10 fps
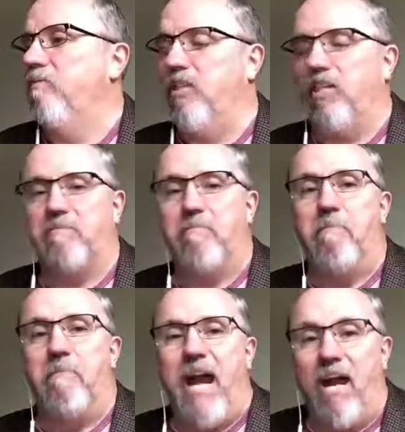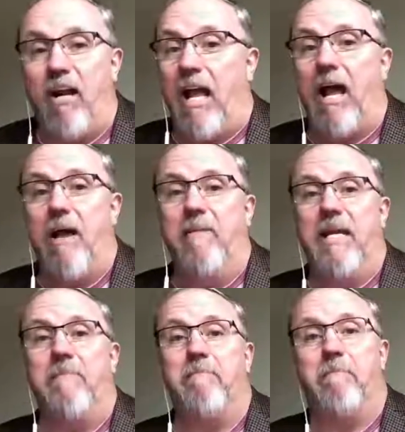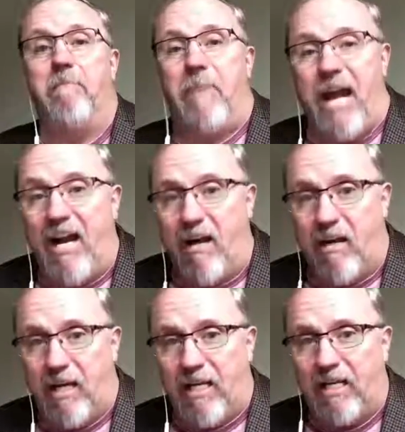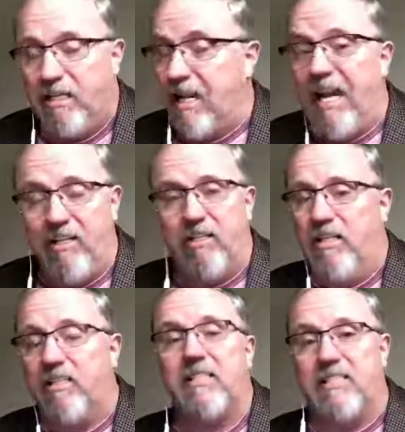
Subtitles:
just barely. I mean, barely. This